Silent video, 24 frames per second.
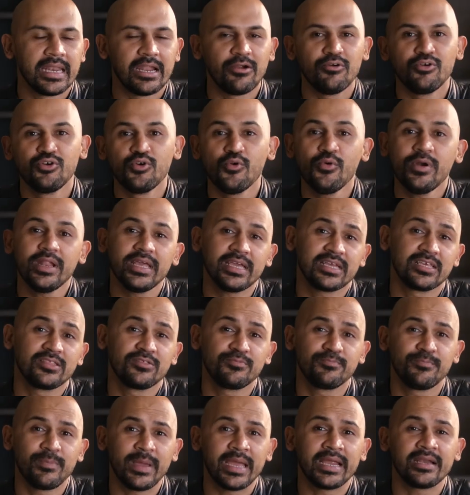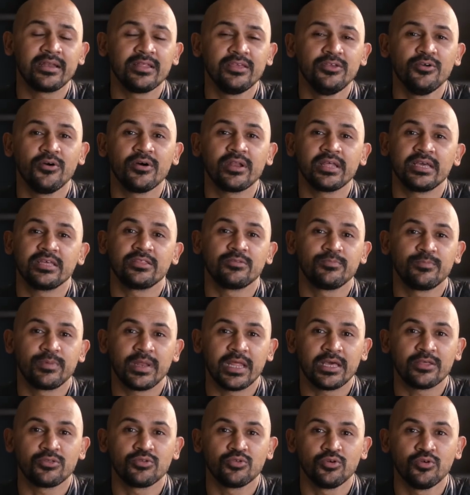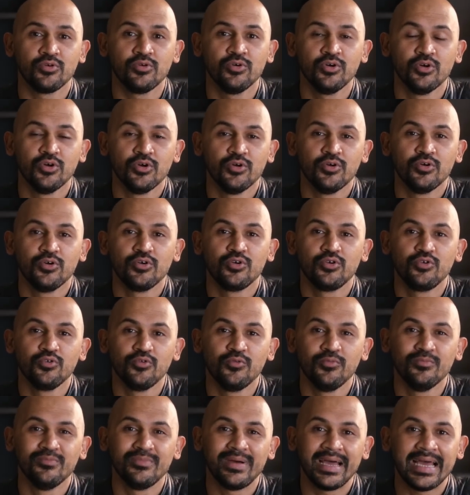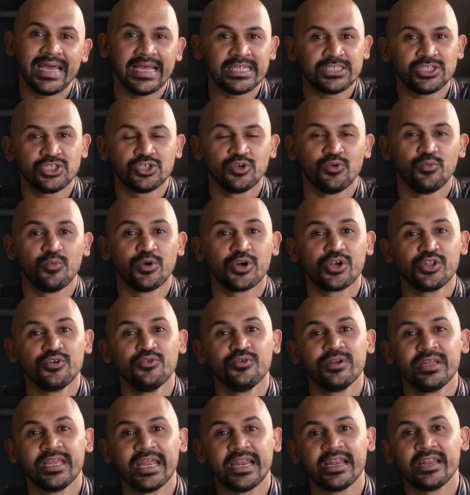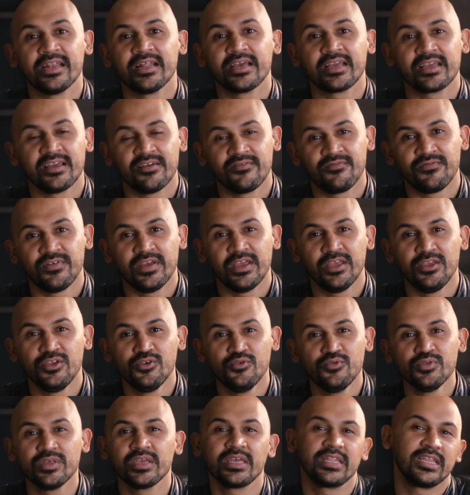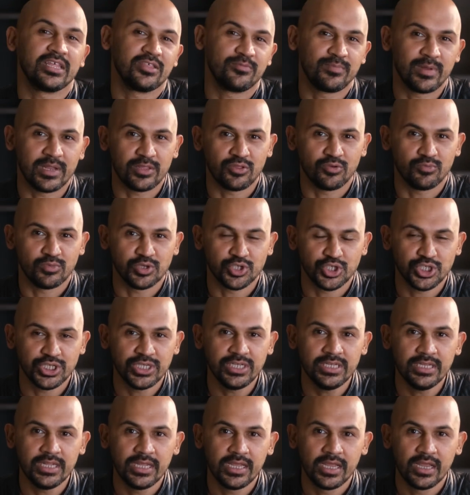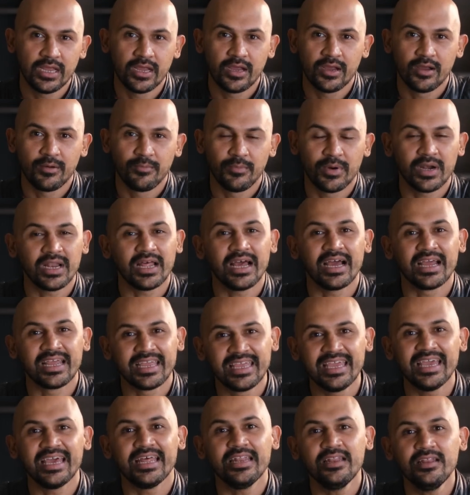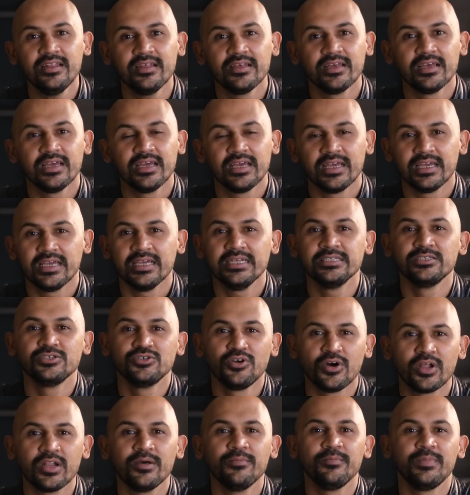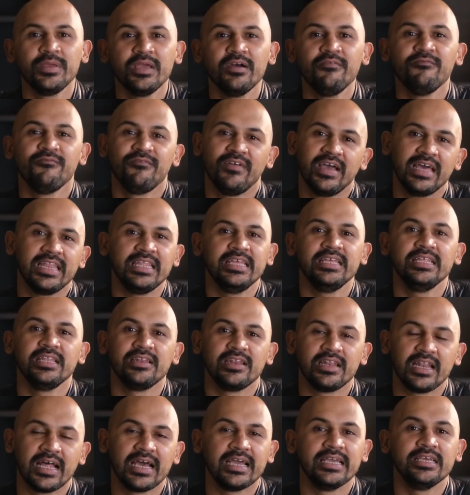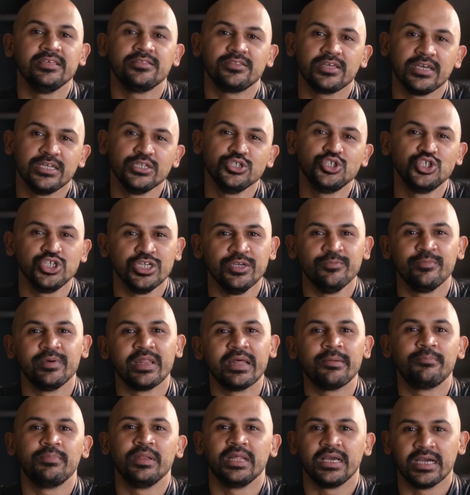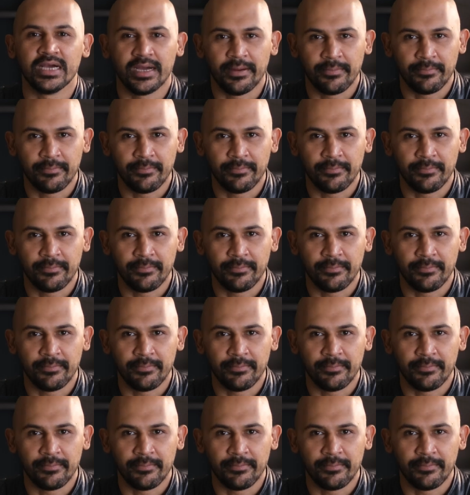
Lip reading: Now don't expect your espresso to match what you would get in a cafe using an espresso machine, but again, it's gonna be a very nice and cheap replica.